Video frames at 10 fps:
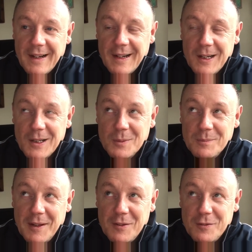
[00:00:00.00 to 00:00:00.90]

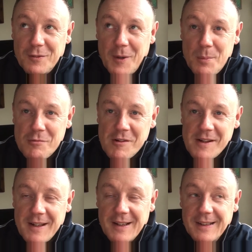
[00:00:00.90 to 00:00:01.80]
in
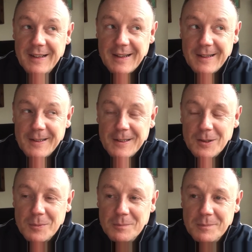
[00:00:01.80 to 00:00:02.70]
February,
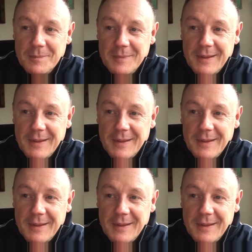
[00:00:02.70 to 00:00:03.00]
and